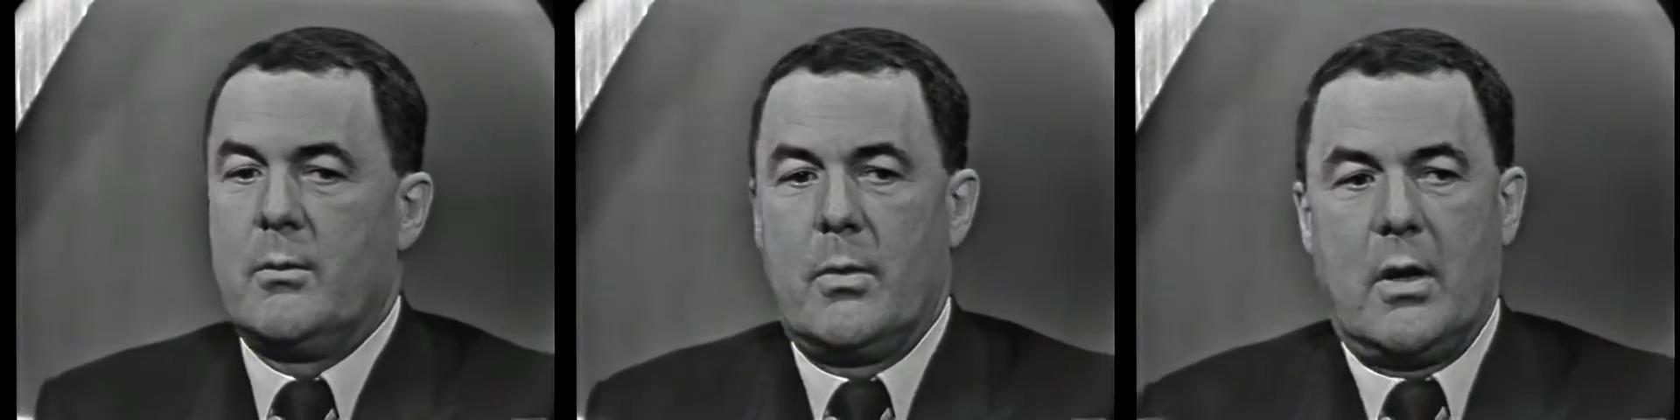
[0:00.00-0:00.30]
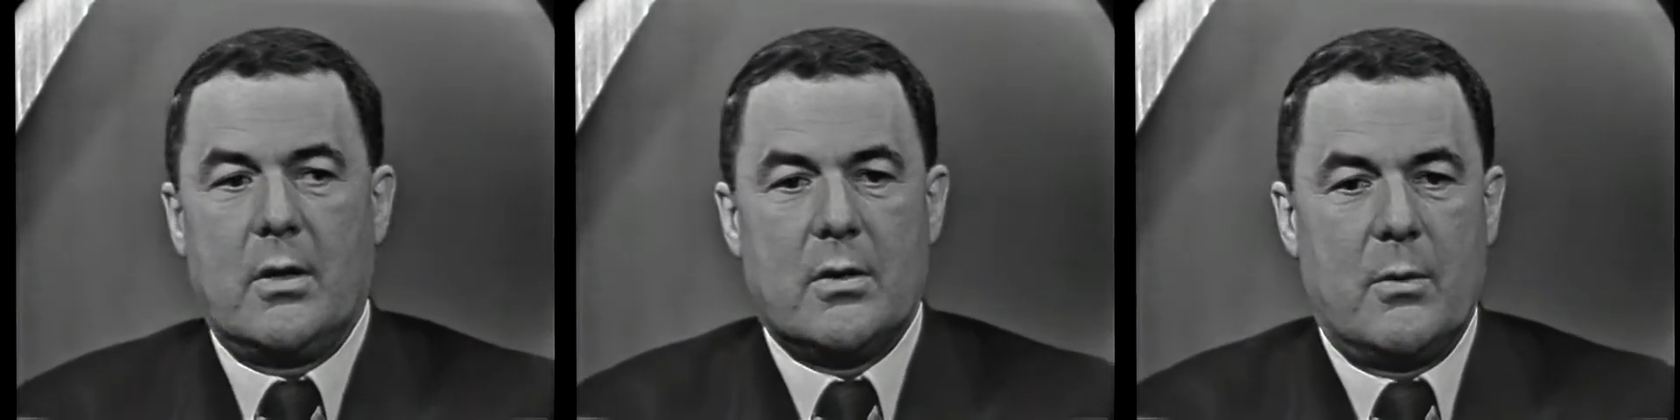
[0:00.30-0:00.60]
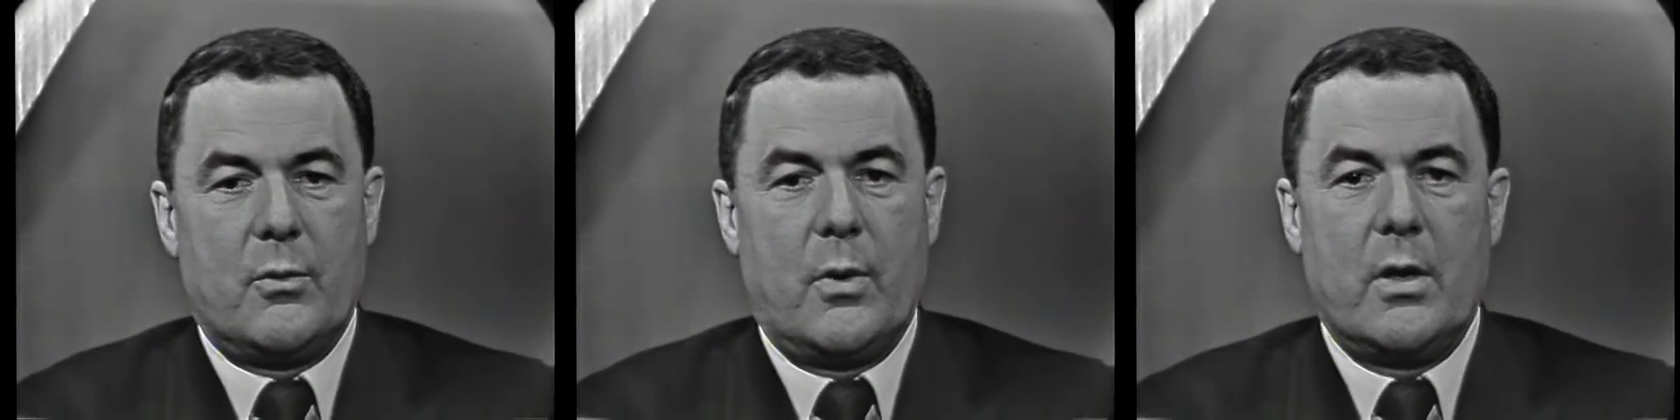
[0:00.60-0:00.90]
by
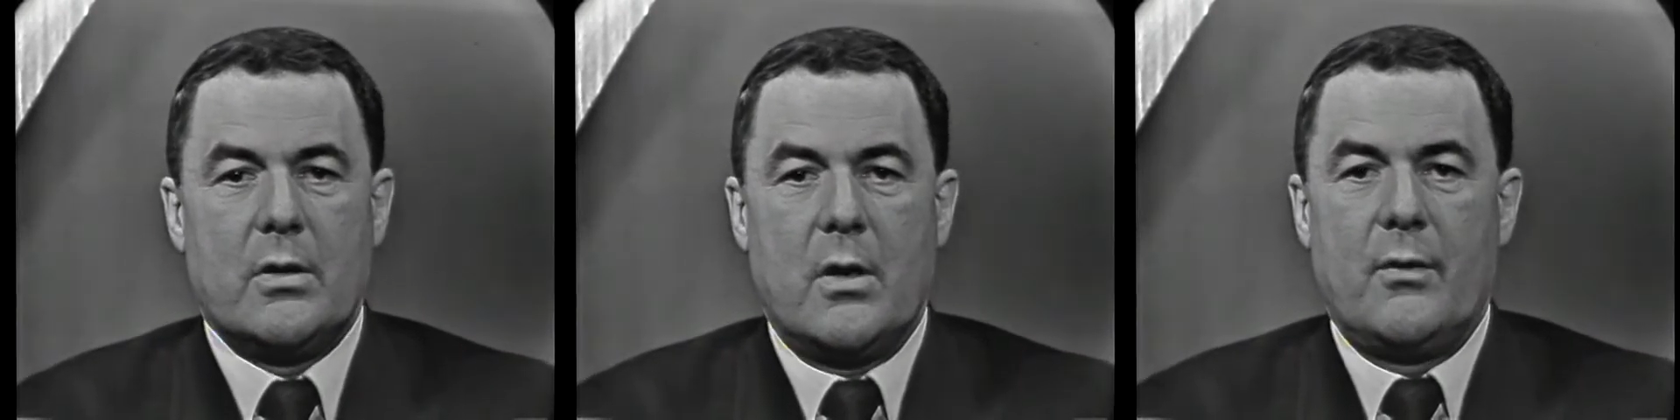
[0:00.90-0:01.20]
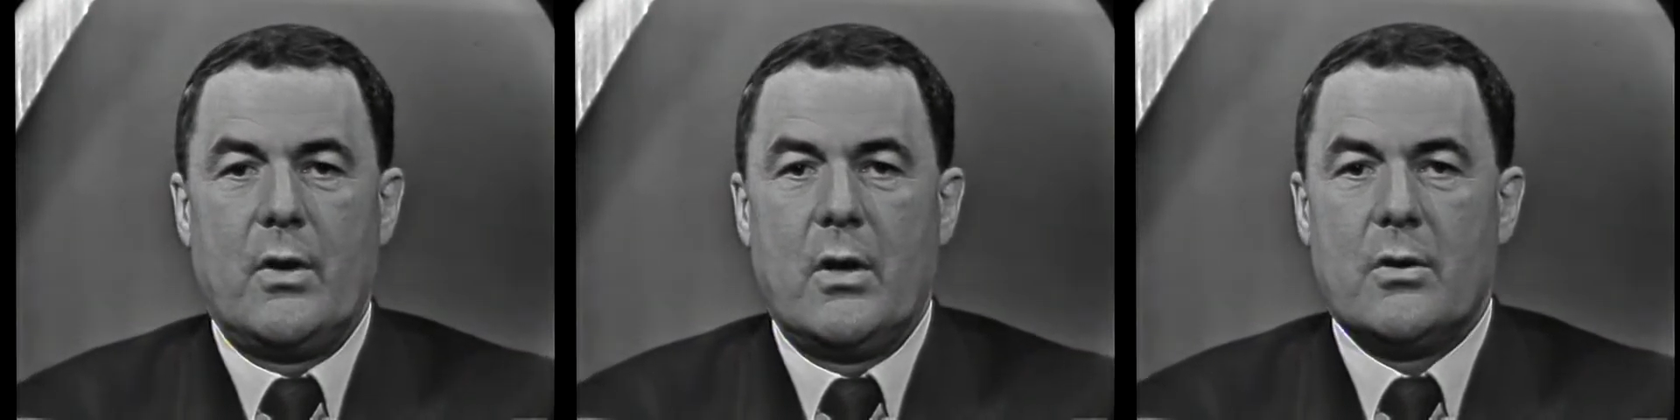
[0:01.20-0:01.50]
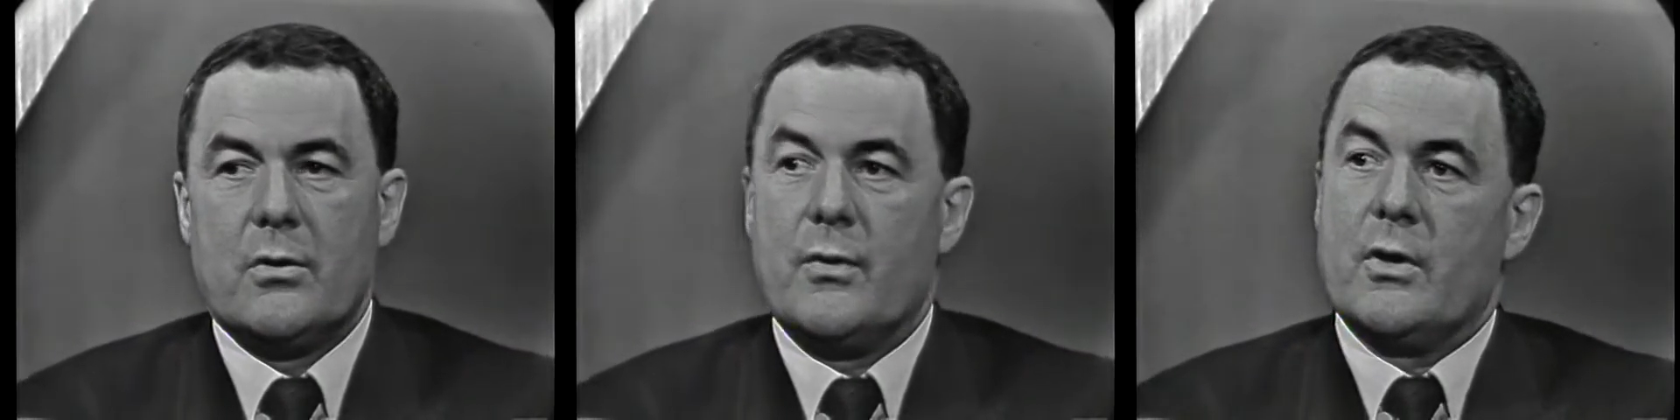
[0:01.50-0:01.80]
some 27
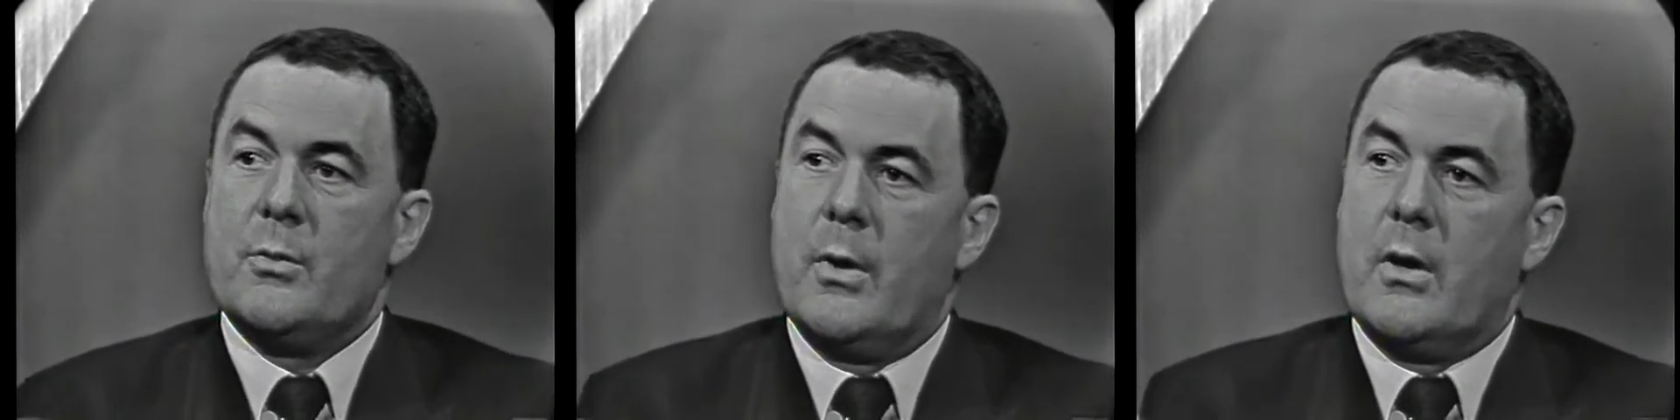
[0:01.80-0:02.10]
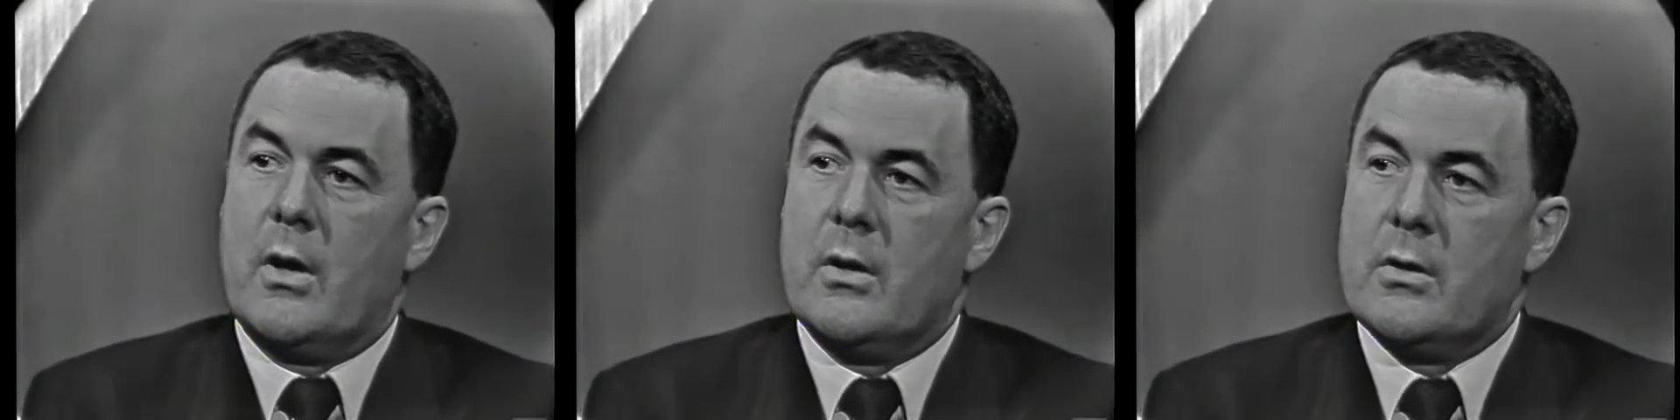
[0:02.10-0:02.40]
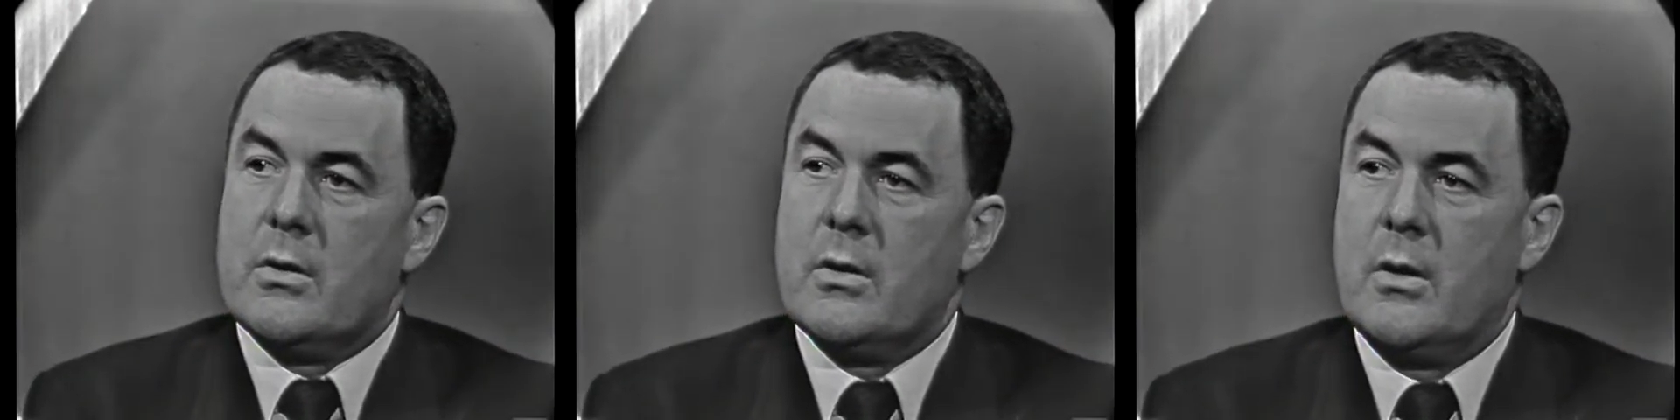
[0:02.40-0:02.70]
years of
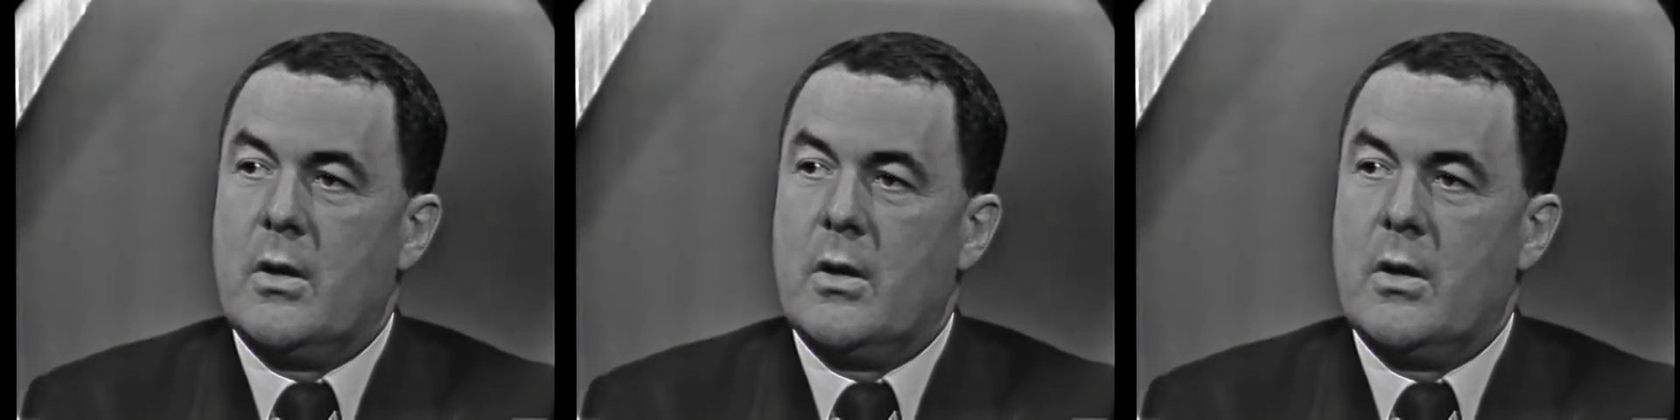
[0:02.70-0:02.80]
experience